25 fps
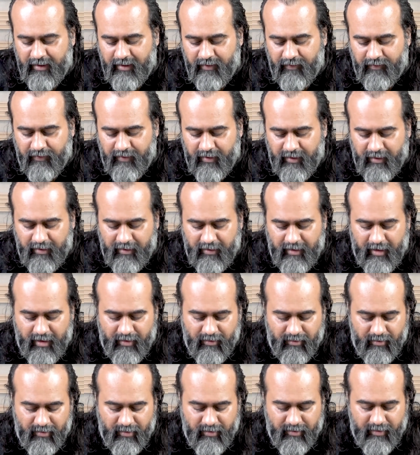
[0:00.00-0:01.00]
different? I
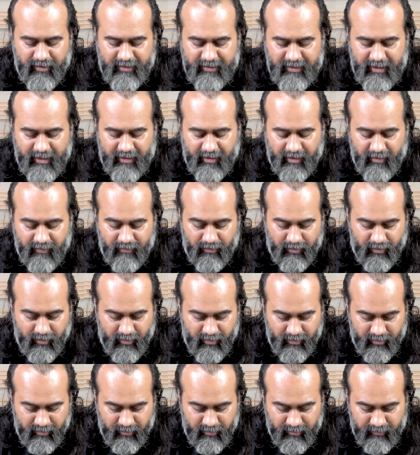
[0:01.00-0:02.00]
don't know exactly what
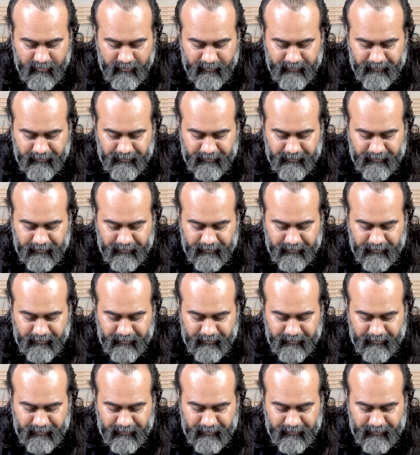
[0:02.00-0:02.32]
to do.